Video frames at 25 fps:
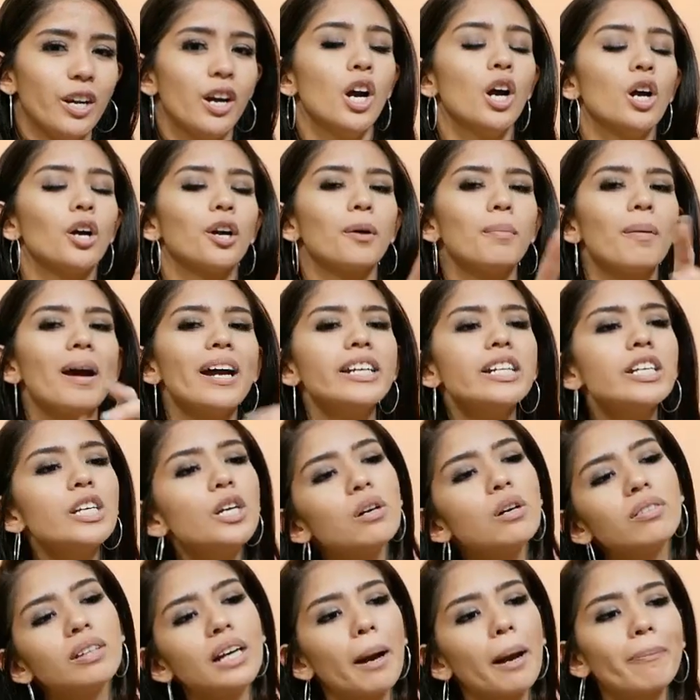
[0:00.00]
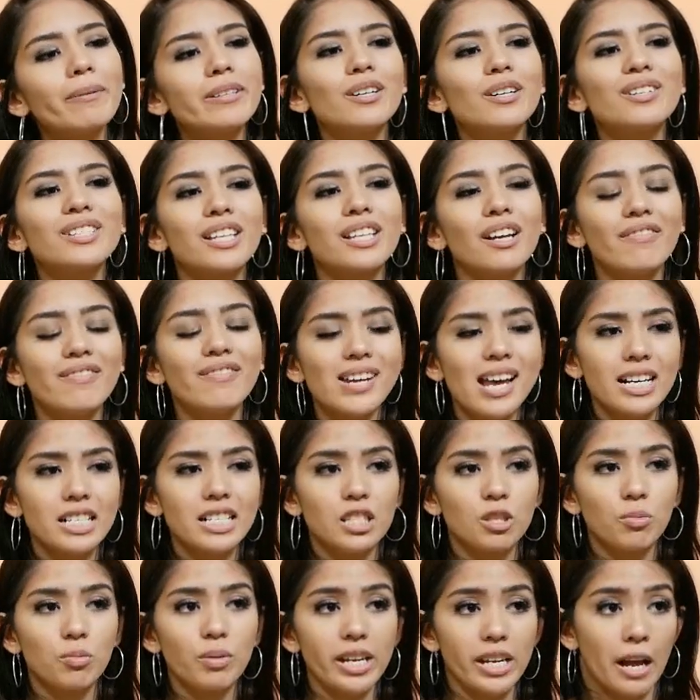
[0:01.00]
Reminding you of our episodes of next
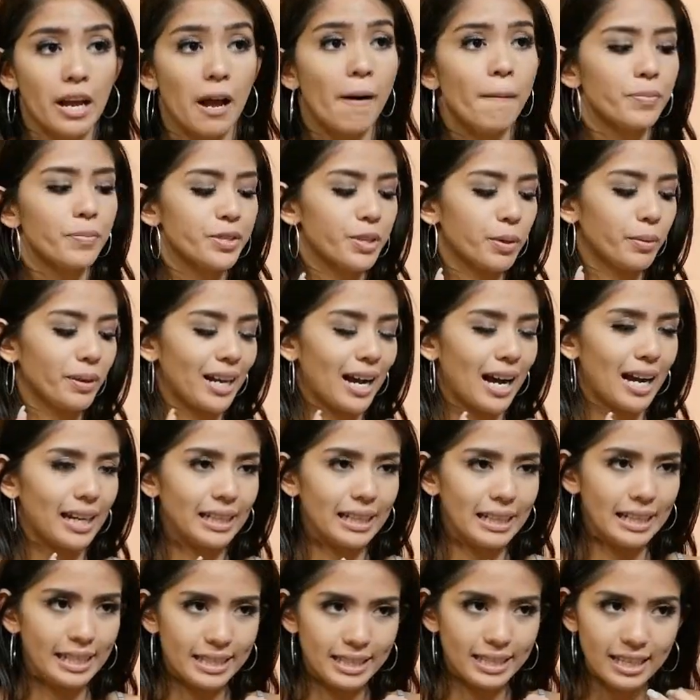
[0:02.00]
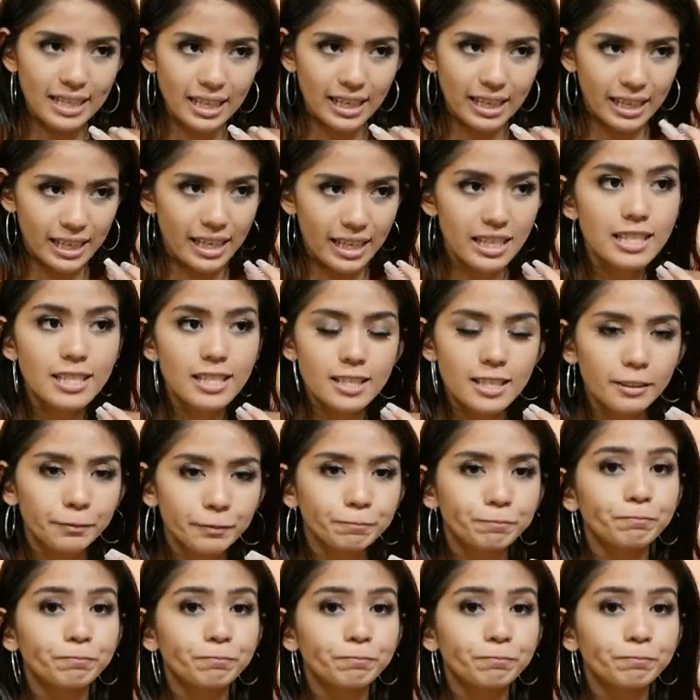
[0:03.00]
week. So we got Easy Eats.